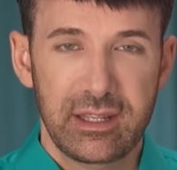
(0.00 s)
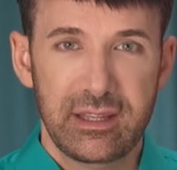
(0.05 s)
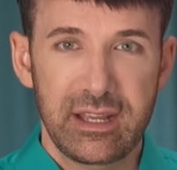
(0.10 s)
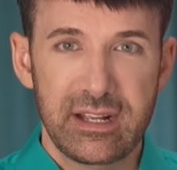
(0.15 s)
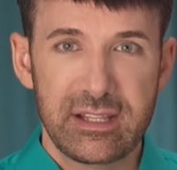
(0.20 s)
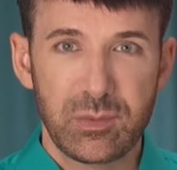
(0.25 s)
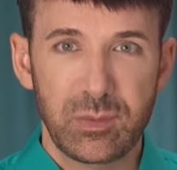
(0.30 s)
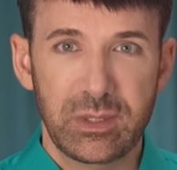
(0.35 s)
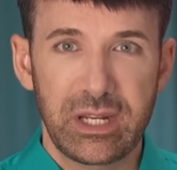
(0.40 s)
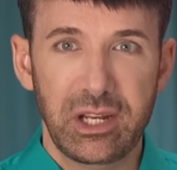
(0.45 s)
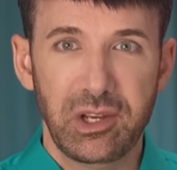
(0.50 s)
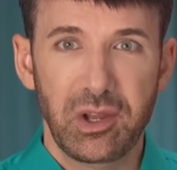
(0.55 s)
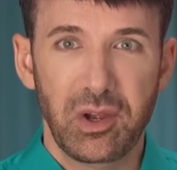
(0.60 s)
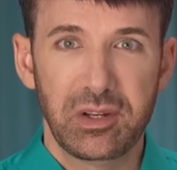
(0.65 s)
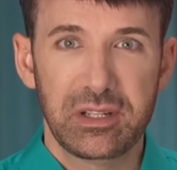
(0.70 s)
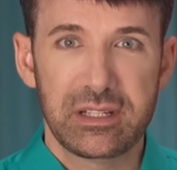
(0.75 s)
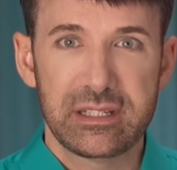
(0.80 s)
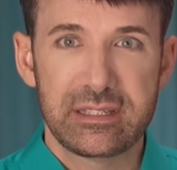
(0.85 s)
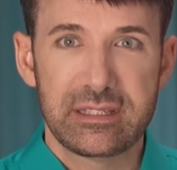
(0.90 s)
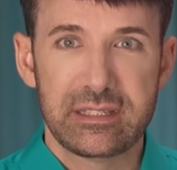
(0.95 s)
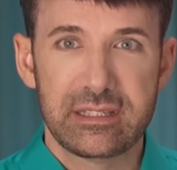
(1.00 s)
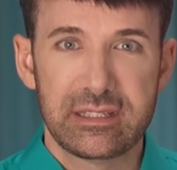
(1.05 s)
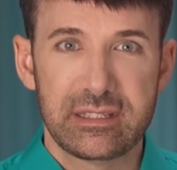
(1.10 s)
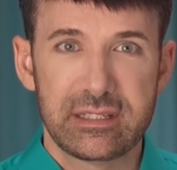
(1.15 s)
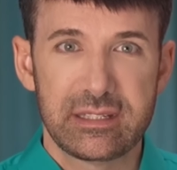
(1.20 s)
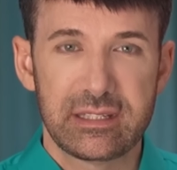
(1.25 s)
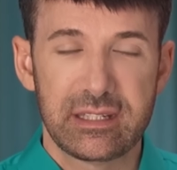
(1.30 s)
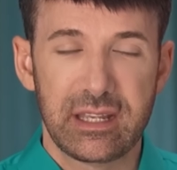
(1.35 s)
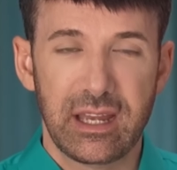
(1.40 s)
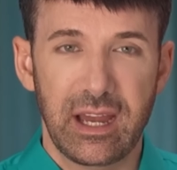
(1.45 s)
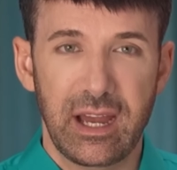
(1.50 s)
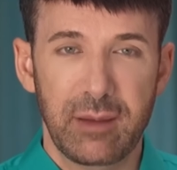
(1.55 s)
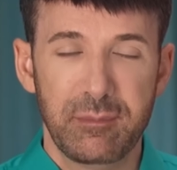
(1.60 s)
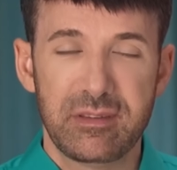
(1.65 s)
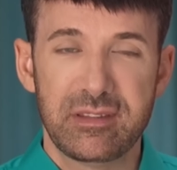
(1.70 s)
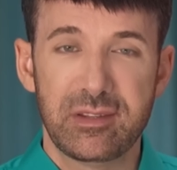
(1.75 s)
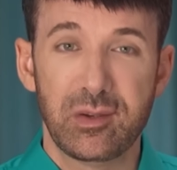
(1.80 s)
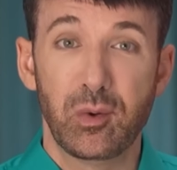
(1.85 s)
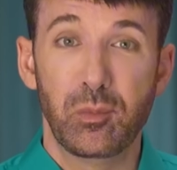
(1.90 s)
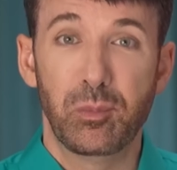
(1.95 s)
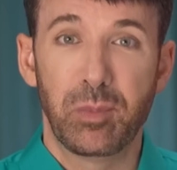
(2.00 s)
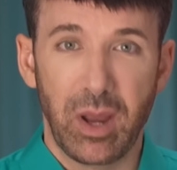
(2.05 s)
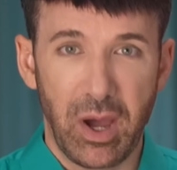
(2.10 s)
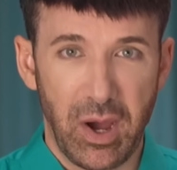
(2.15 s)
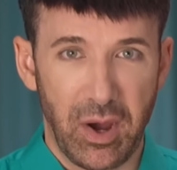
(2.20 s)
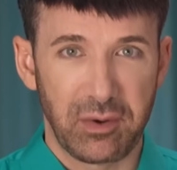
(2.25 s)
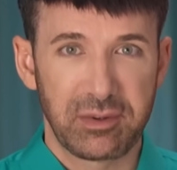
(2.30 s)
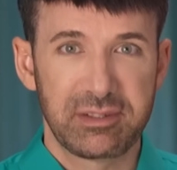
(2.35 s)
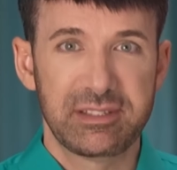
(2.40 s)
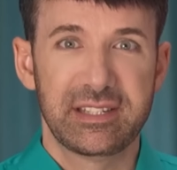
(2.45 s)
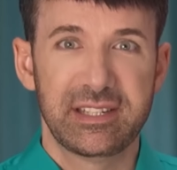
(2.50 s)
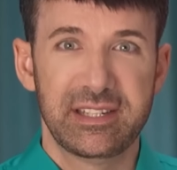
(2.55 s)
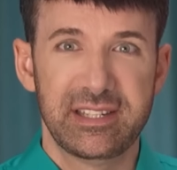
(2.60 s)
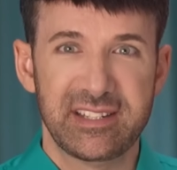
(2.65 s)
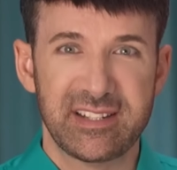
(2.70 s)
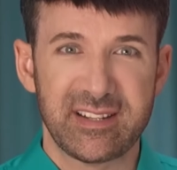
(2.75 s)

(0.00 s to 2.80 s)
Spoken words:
That's when I noticed I'm still blocked,